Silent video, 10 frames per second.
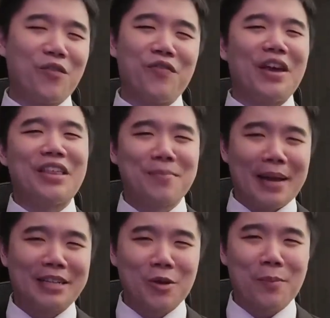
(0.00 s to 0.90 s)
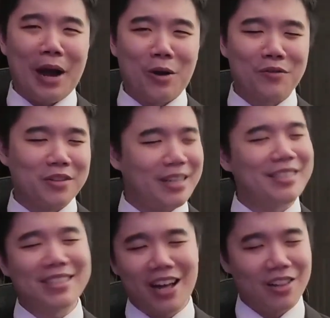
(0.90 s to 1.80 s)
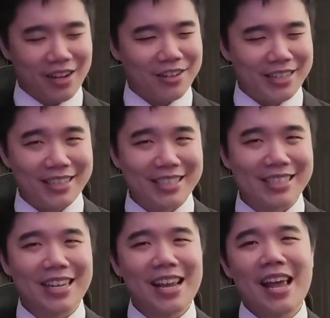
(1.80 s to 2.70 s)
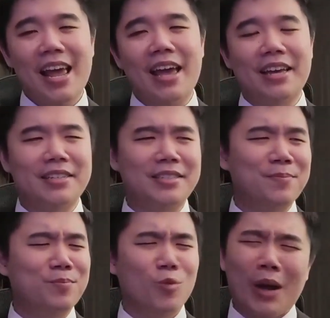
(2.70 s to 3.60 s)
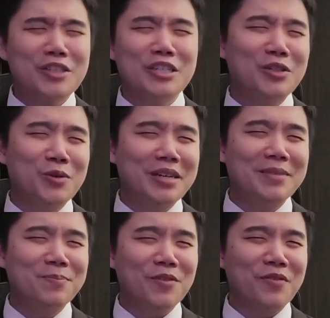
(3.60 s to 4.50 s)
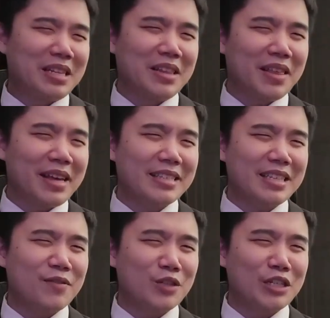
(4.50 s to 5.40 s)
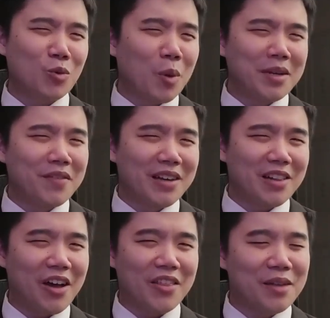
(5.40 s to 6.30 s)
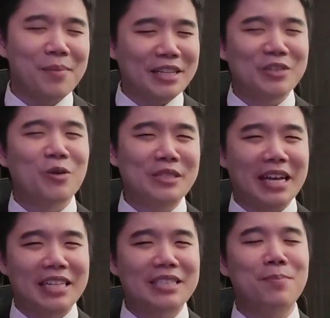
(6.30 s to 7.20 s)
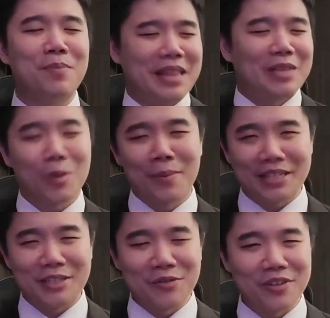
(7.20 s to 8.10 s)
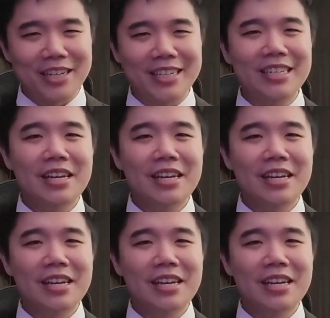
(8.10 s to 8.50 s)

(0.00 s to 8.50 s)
Her faith makes her powerful. It's hilarious. And why is she doing villain things if she's a woman of the cloth? It makes no sense, but that's what makes it so funny.